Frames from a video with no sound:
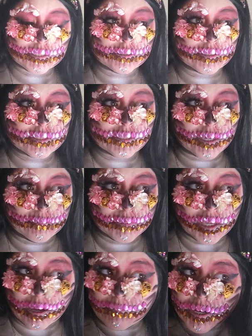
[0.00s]
to do the same
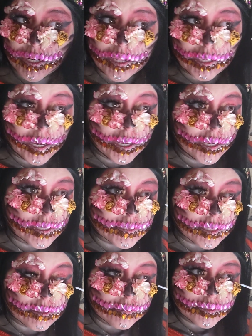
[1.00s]
thing. I'm not going to lie, it's
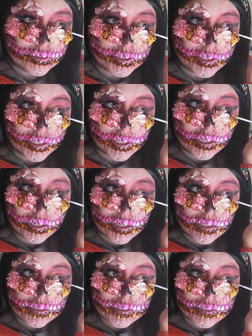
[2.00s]
a little tricky
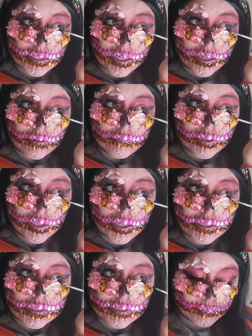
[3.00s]
seeing with
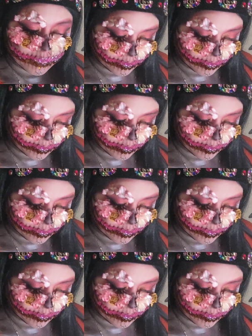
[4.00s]
these.